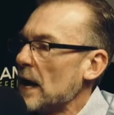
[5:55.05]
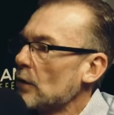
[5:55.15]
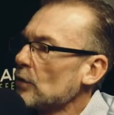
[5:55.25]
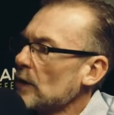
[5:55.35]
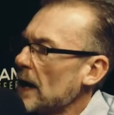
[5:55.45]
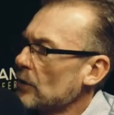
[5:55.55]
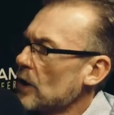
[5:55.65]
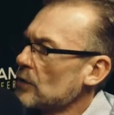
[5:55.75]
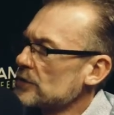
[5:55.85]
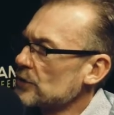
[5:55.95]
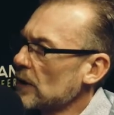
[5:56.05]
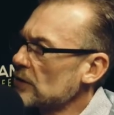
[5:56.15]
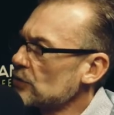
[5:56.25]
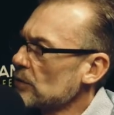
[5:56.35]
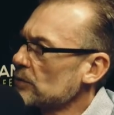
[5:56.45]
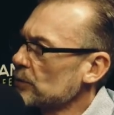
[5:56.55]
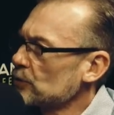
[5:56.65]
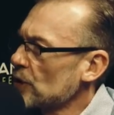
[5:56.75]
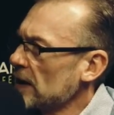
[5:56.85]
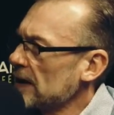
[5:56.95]
how, how long was the graduate
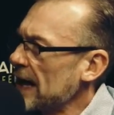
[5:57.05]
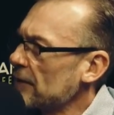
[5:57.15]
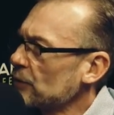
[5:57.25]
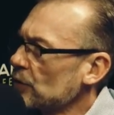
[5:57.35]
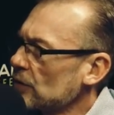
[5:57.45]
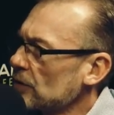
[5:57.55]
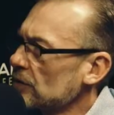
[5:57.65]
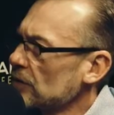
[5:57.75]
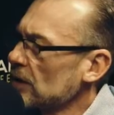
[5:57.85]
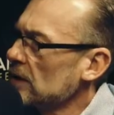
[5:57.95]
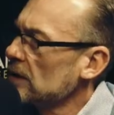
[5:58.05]
training after your degree?